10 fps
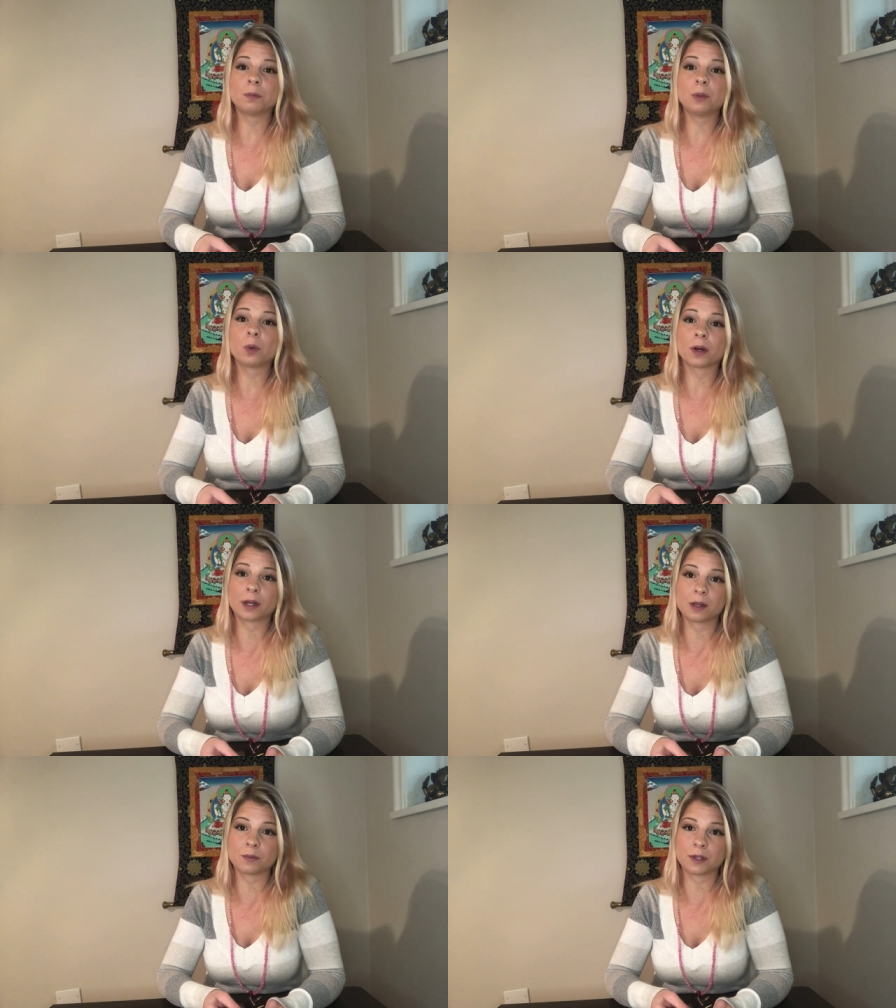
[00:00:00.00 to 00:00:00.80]

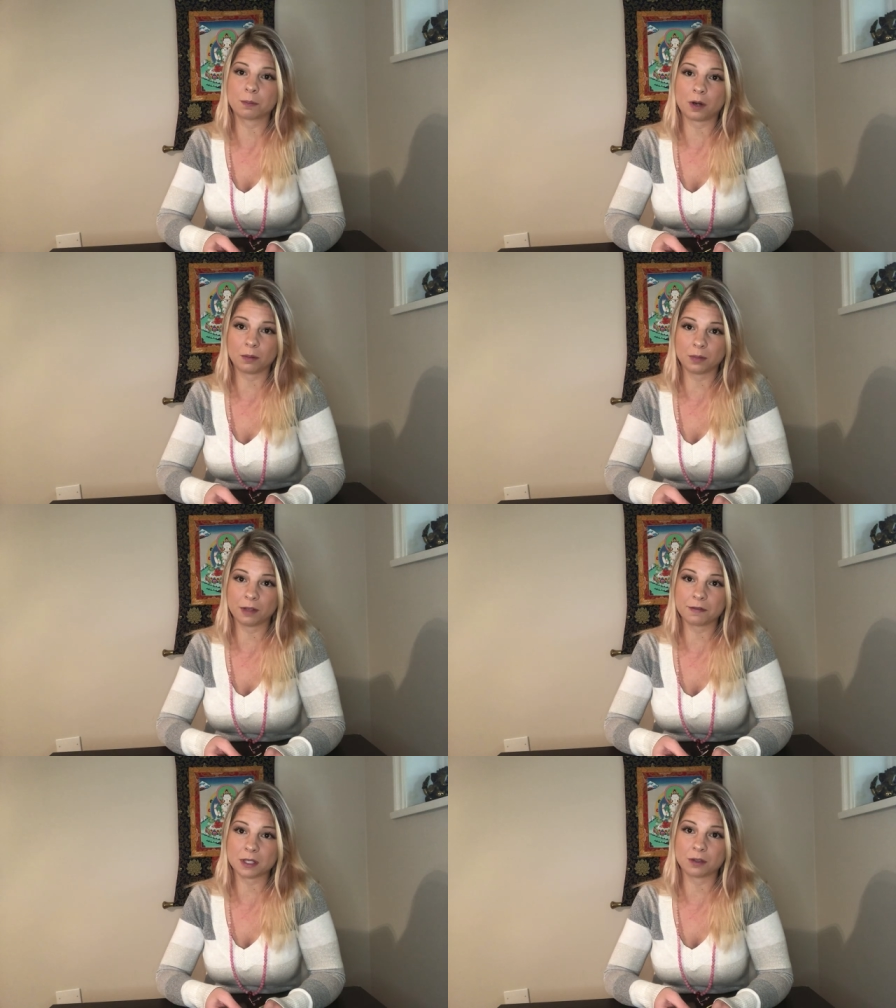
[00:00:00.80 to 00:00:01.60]
working with palm
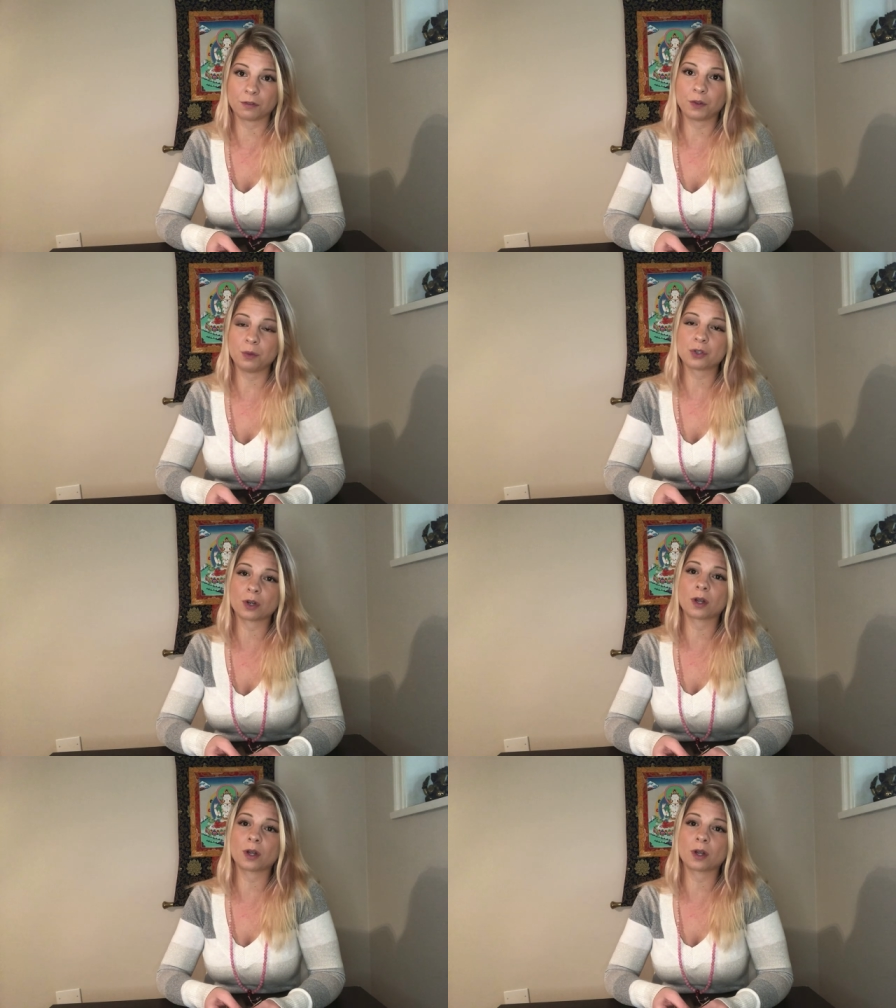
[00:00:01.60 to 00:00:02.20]
leaves in the future,